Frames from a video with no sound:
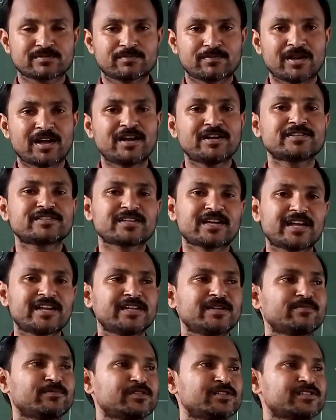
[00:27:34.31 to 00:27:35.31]

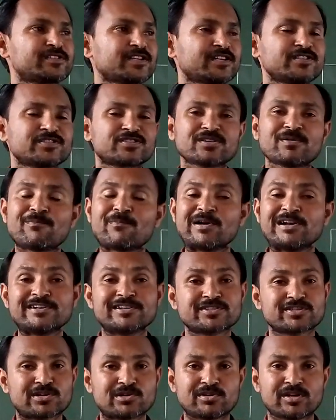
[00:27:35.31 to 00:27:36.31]
and some
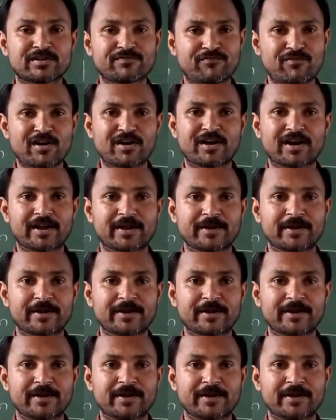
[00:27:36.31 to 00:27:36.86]
multicellular fungi.